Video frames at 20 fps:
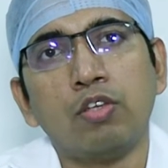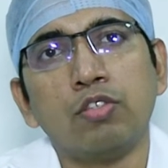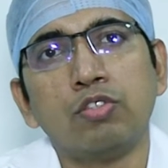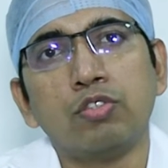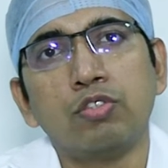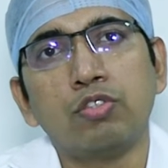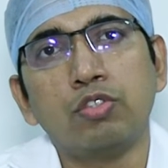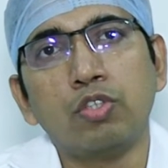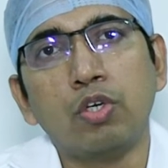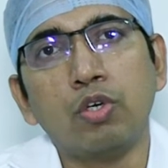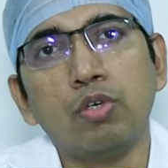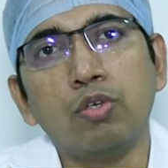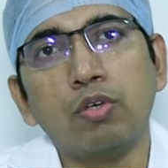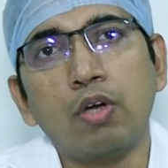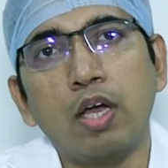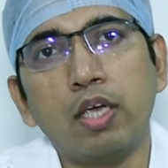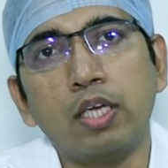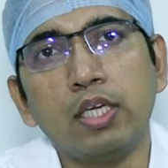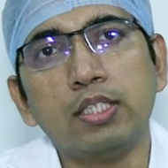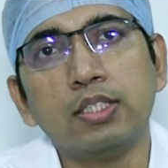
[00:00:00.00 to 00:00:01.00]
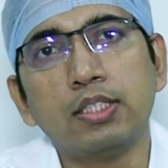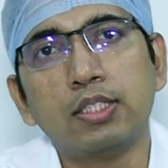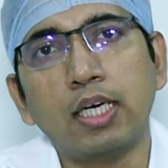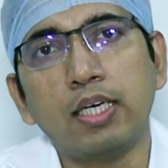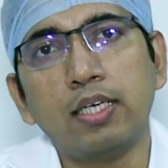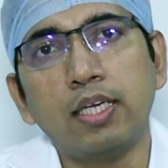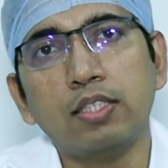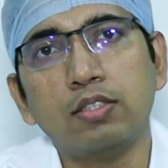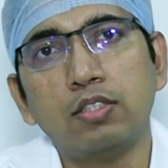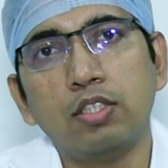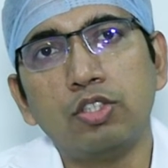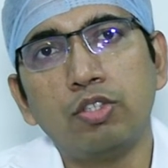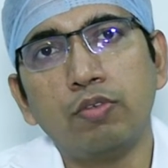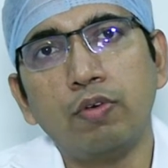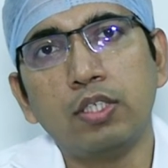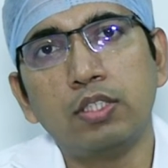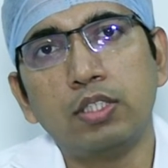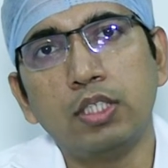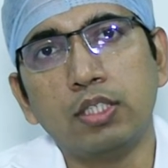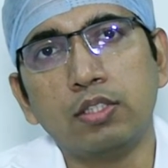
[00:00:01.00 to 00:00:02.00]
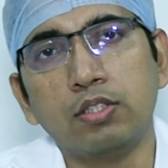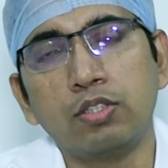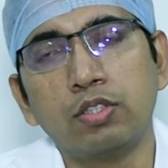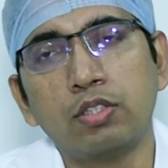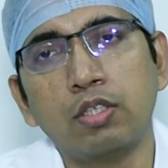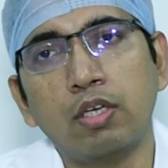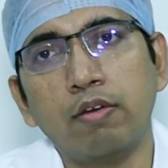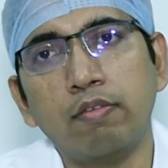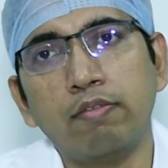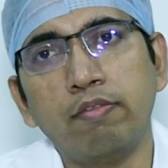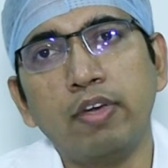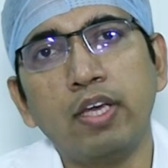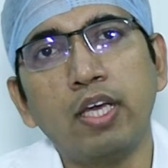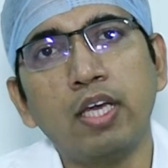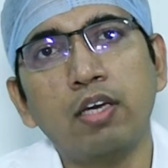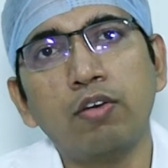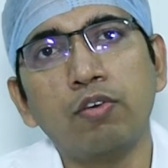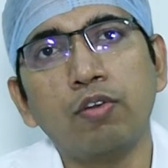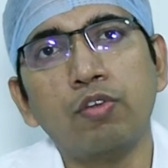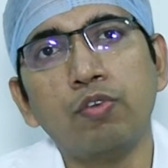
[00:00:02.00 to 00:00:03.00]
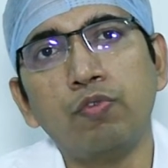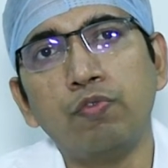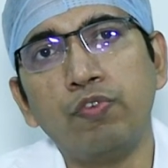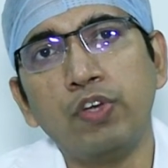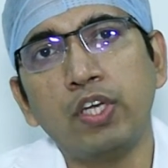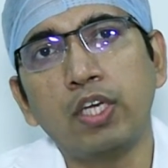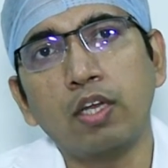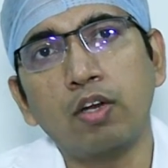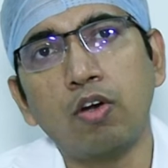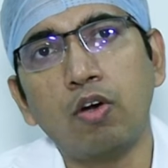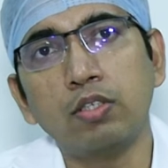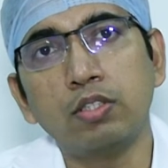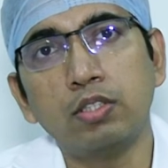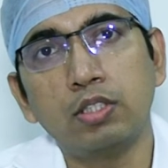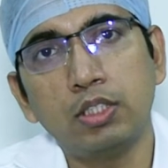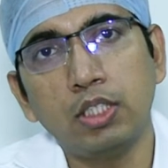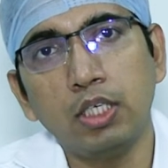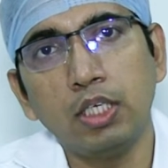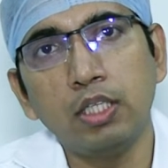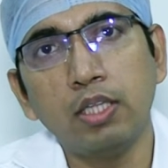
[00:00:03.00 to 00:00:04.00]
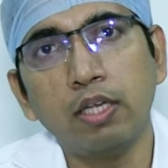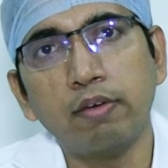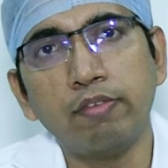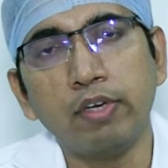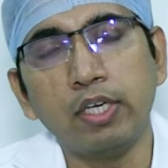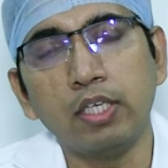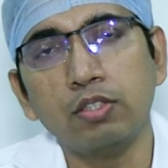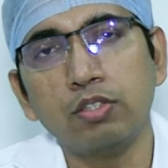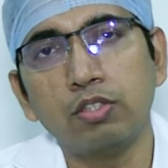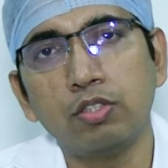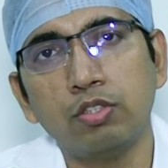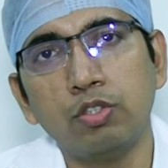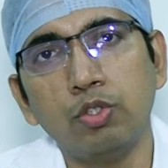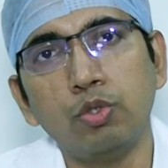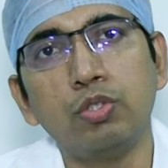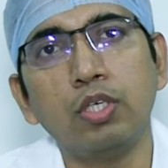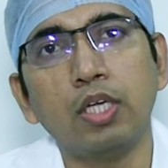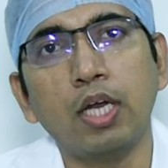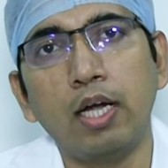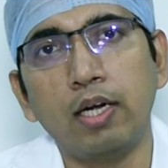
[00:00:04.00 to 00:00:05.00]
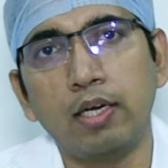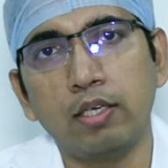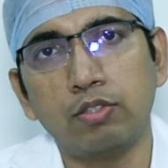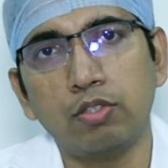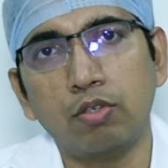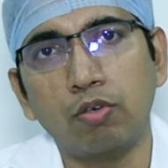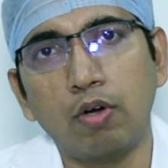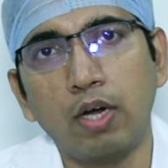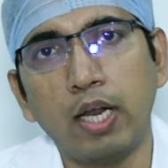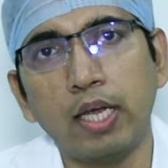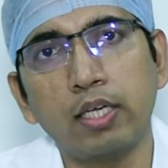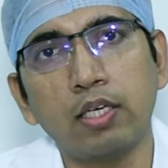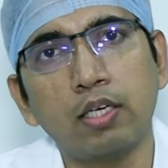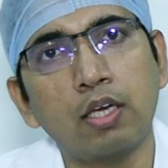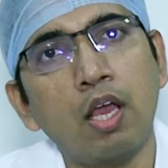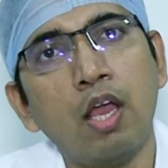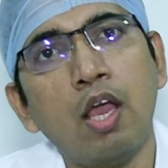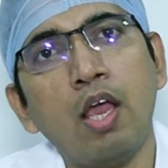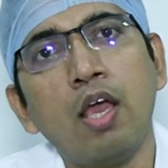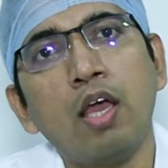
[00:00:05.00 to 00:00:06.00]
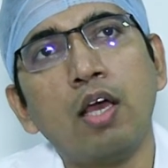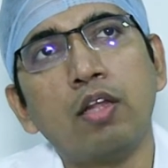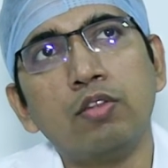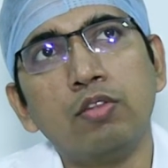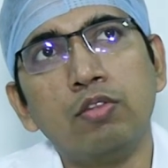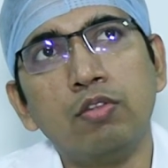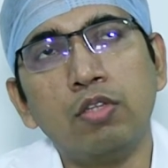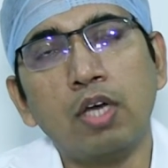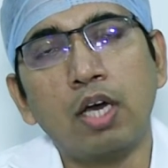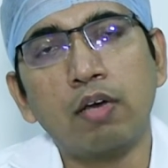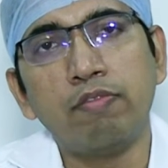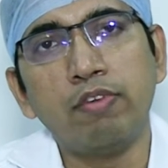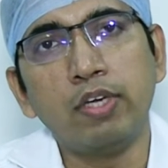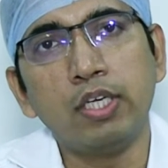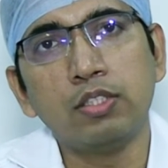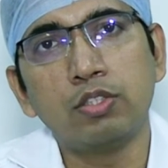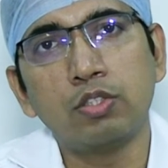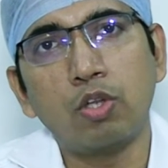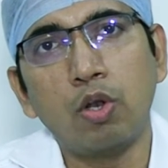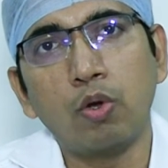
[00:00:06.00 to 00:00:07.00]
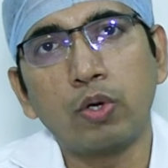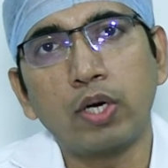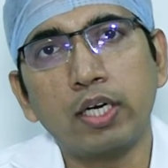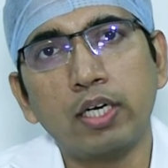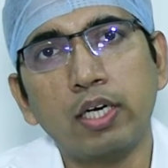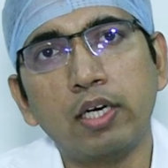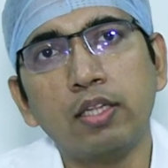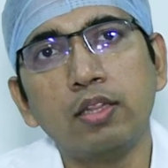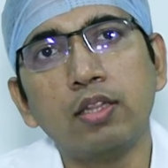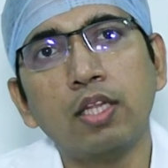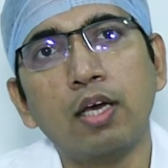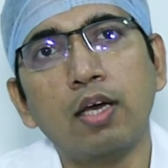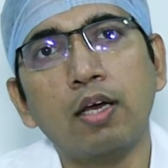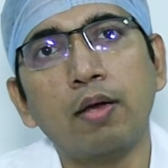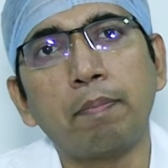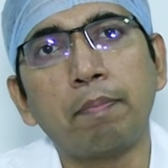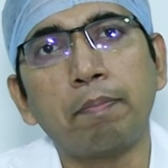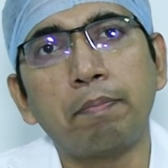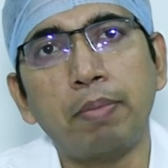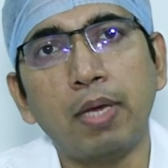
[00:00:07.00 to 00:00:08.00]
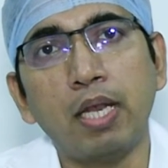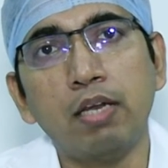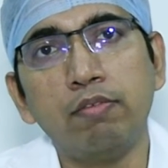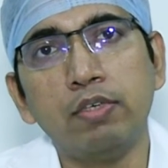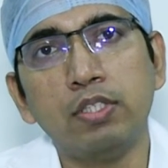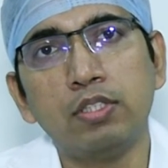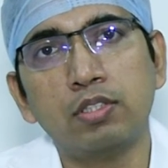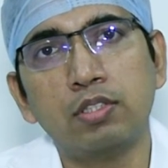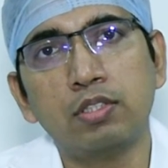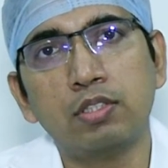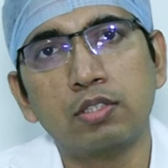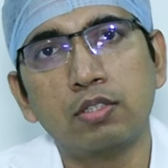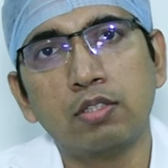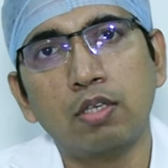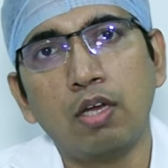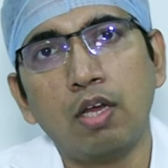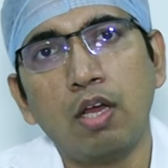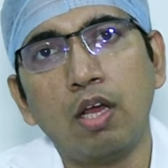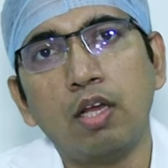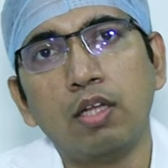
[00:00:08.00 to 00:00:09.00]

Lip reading: So, in certain situations where we cannot see the veins using ultrasound, like the veins located in the pelvis,